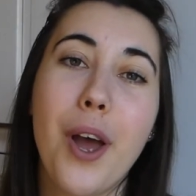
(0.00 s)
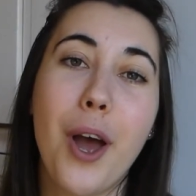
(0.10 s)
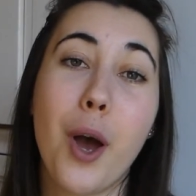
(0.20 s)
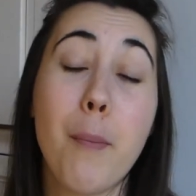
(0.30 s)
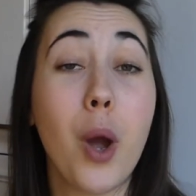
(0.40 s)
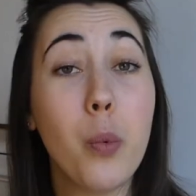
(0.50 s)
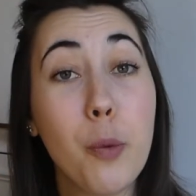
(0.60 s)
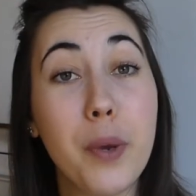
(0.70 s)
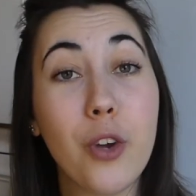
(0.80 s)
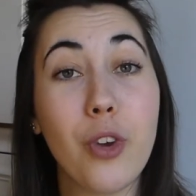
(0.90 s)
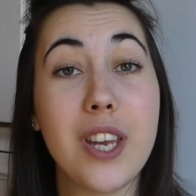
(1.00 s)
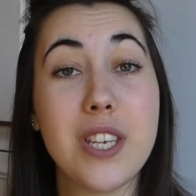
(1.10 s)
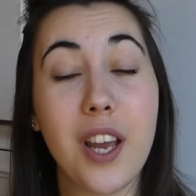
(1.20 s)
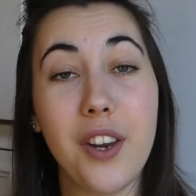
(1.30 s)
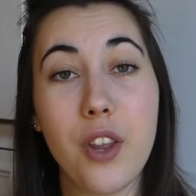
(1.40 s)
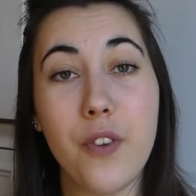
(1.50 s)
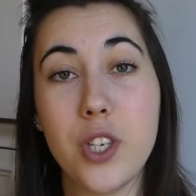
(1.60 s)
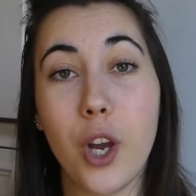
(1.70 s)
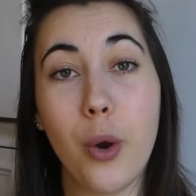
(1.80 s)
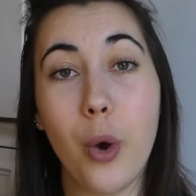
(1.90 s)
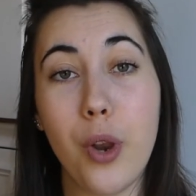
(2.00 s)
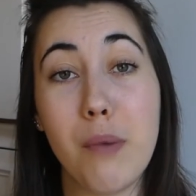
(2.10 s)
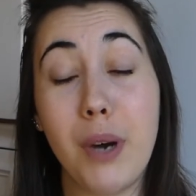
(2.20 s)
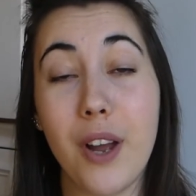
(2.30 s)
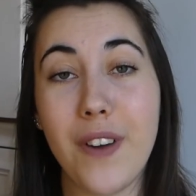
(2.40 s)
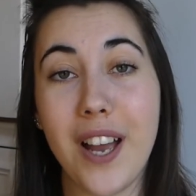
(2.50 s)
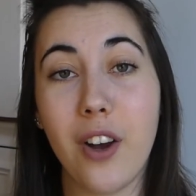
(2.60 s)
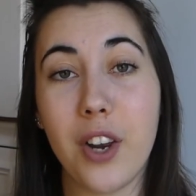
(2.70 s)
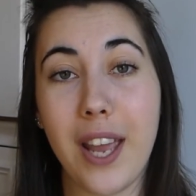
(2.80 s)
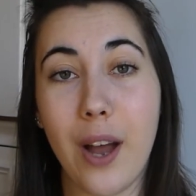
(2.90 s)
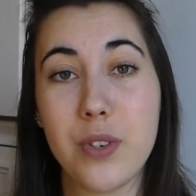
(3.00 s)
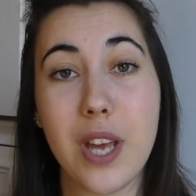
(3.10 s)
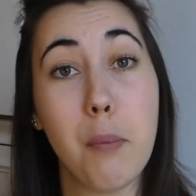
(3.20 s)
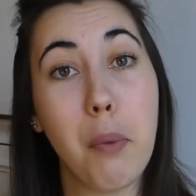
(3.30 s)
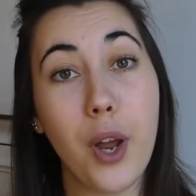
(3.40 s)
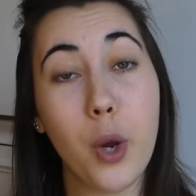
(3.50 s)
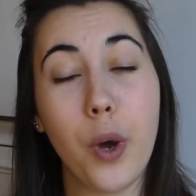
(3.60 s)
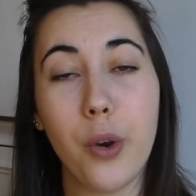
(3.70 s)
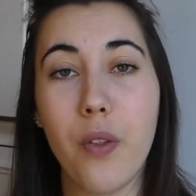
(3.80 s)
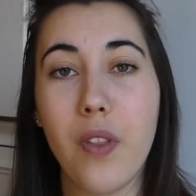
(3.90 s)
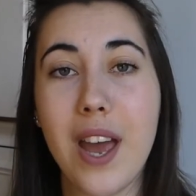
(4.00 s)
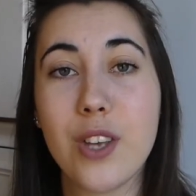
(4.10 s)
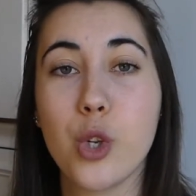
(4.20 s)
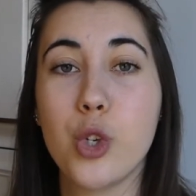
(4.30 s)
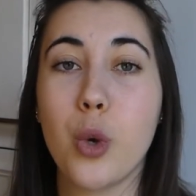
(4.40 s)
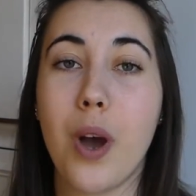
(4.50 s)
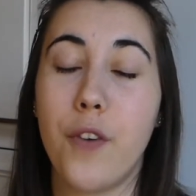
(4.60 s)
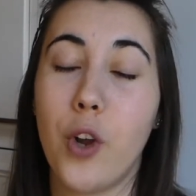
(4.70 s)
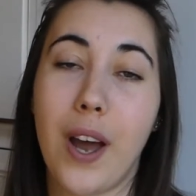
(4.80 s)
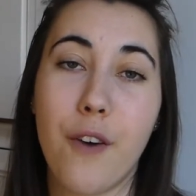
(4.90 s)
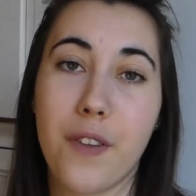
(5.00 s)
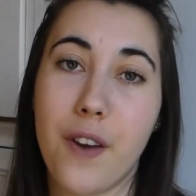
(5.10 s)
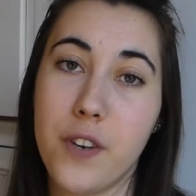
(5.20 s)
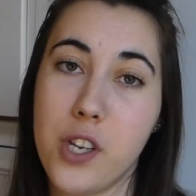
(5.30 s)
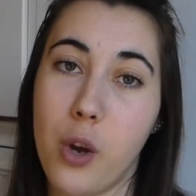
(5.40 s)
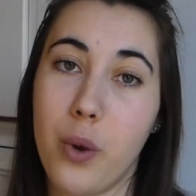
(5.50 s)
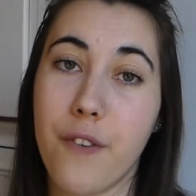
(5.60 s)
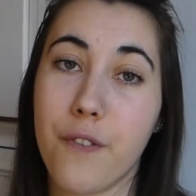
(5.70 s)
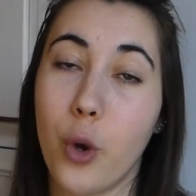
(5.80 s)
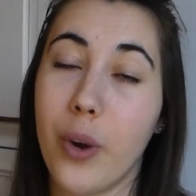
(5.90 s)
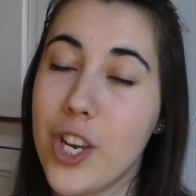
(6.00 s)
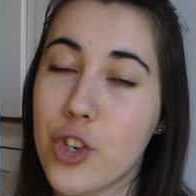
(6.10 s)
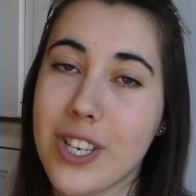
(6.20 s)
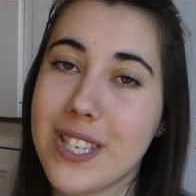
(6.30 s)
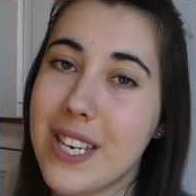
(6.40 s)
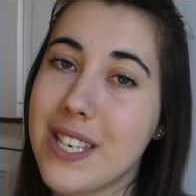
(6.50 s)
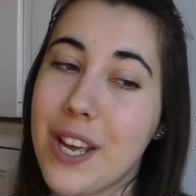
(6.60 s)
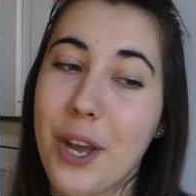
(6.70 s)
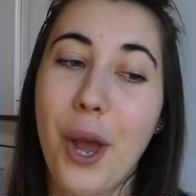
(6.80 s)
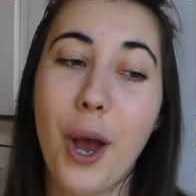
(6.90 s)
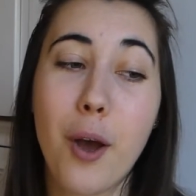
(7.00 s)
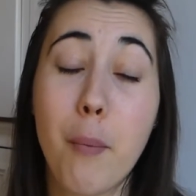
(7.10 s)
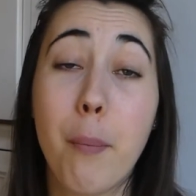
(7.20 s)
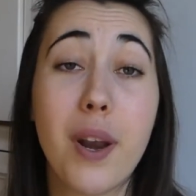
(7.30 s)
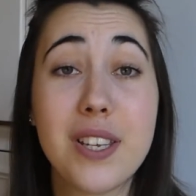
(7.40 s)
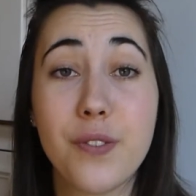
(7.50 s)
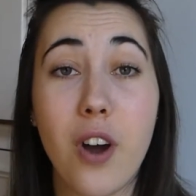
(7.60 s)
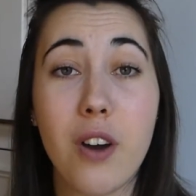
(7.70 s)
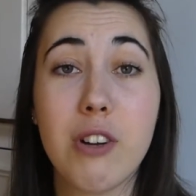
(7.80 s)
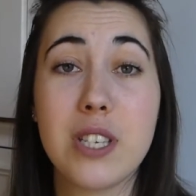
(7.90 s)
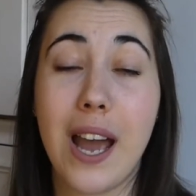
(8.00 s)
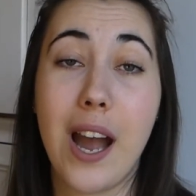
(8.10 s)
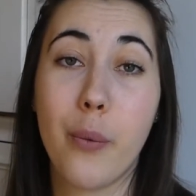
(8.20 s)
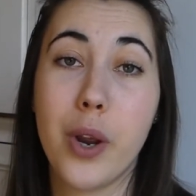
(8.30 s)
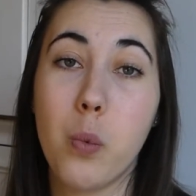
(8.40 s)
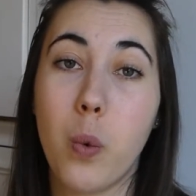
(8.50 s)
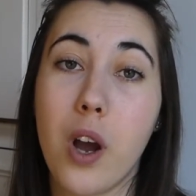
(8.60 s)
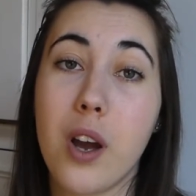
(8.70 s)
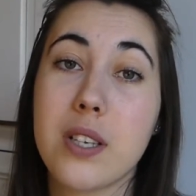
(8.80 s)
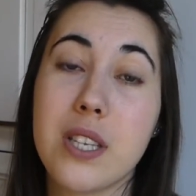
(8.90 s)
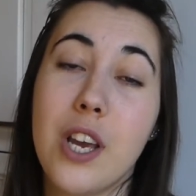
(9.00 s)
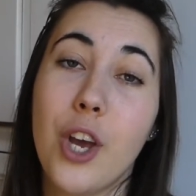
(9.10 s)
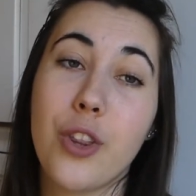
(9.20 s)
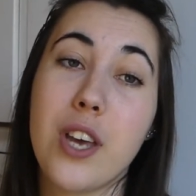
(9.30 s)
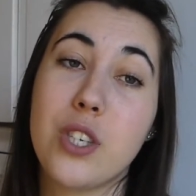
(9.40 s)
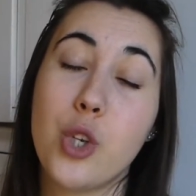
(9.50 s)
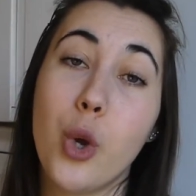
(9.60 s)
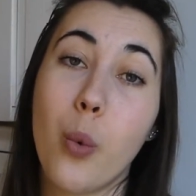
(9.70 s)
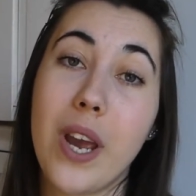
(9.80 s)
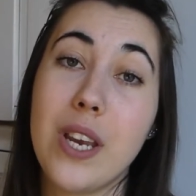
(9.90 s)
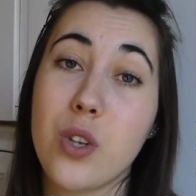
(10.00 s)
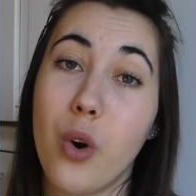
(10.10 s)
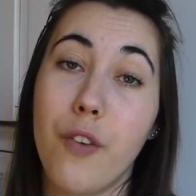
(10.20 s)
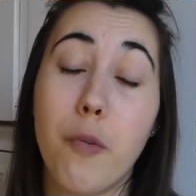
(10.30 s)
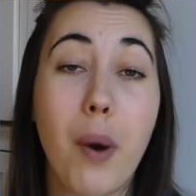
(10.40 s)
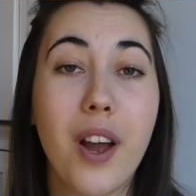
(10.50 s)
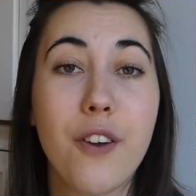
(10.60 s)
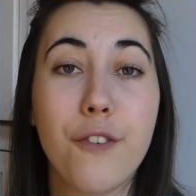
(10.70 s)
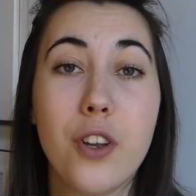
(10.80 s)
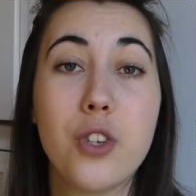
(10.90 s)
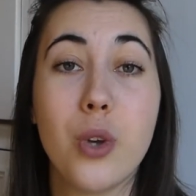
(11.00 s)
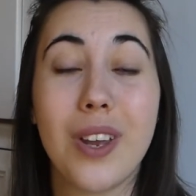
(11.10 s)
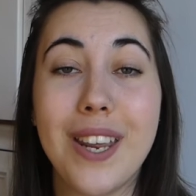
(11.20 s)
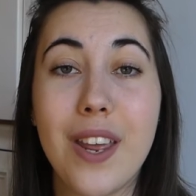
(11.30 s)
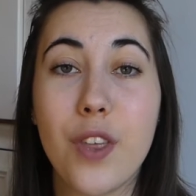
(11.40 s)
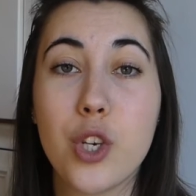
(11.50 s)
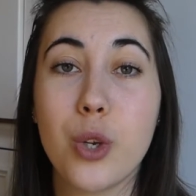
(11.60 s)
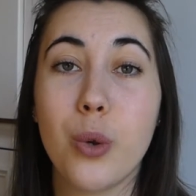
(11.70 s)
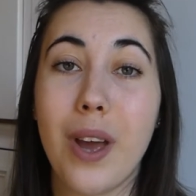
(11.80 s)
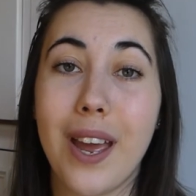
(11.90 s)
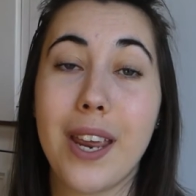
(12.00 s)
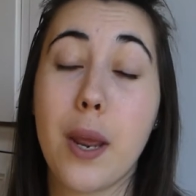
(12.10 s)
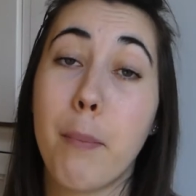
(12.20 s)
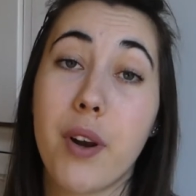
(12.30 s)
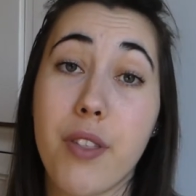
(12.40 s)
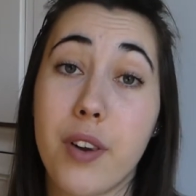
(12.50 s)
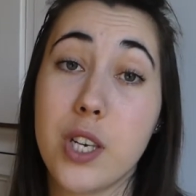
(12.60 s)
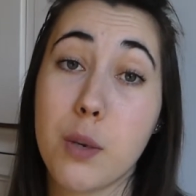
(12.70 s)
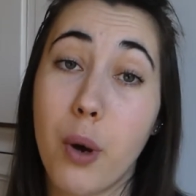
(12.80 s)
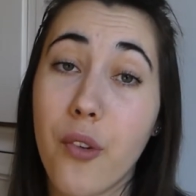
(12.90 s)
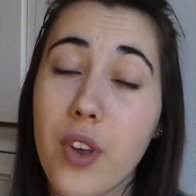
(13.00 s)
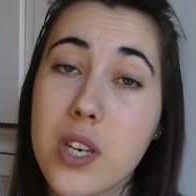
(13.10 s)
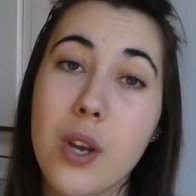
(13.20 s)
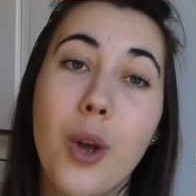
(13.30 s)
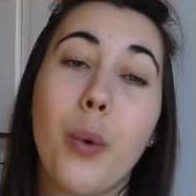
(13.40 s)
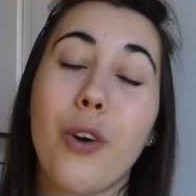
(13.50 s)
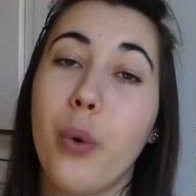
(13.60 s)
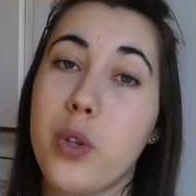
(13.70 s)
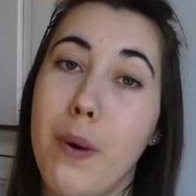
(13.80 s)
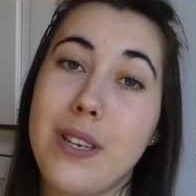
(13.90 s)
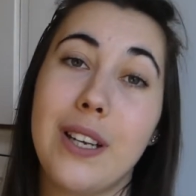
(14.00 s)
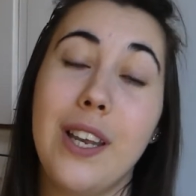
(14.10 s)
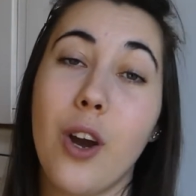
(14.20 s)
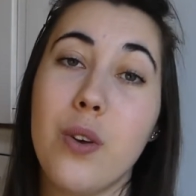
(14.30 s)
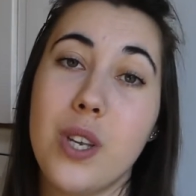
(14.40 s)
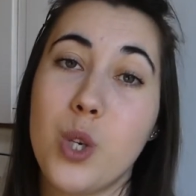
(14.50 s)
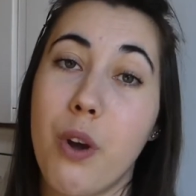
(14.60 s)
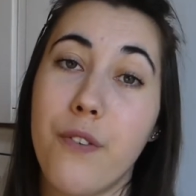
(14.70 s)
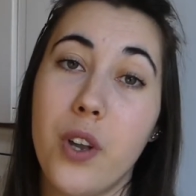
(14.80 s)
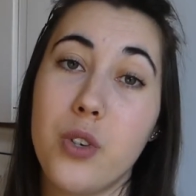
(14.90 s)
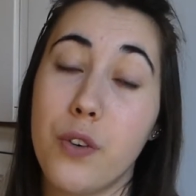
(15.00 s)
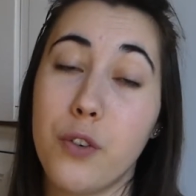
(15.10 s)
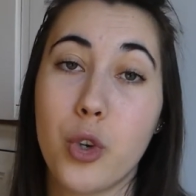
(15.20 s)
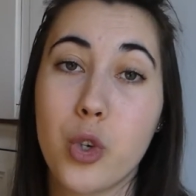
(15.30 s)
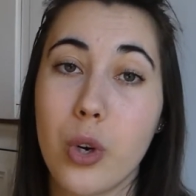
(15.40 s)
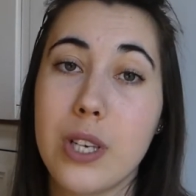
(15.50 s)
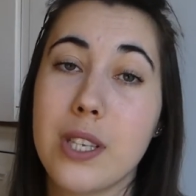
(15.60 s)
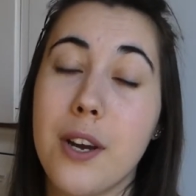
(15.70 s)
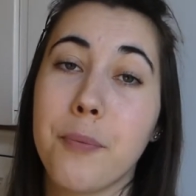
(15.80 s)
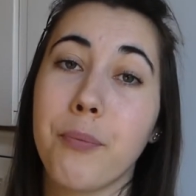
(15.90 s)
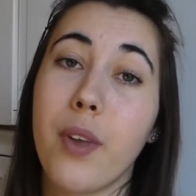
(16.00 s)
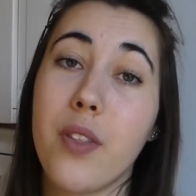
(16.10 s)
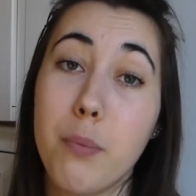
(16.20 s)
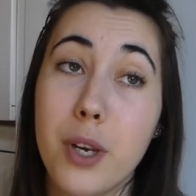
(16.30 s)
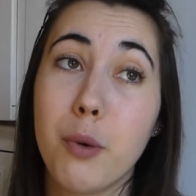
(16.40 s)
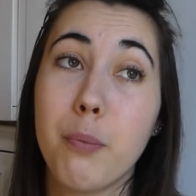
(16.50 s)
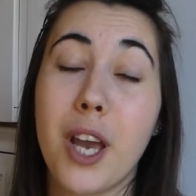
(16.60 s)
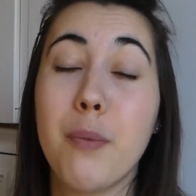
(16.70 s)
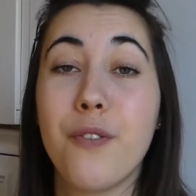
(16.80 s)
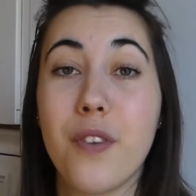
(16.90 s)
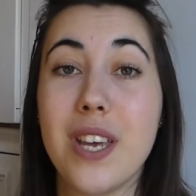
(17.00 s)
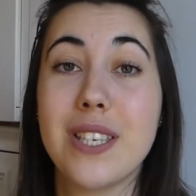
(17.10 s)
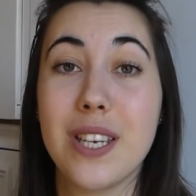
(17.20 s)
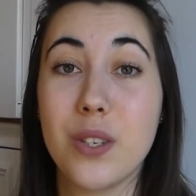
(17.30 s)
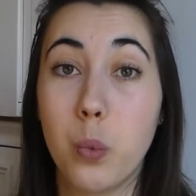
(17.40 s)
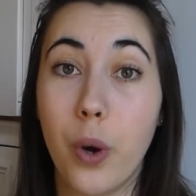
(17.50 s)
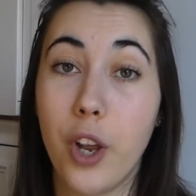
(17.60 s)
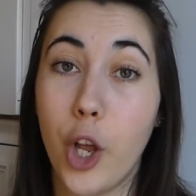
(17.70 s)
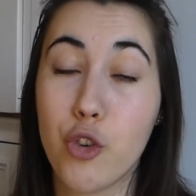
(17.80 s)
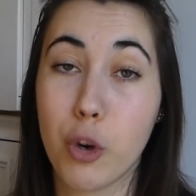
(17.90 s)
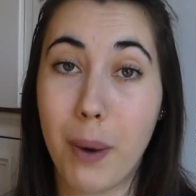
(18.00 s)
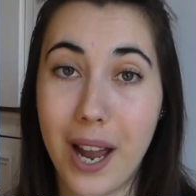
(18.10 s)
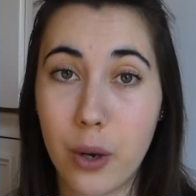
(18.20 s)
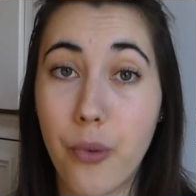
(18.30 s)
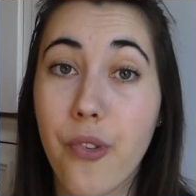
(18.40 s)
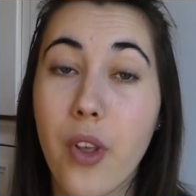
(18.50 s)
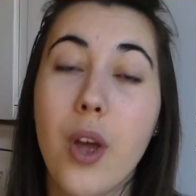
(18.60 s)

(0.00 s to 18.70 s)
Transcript: I will be creating another video on my Vanguard account and buying one on there, so do have a look out for that video if you're interested. But as far as how it works, there's two ways of buying funds. You either do a monthly deposit where it automatically goes into a fund of your choice. The minimum payment for this is £100.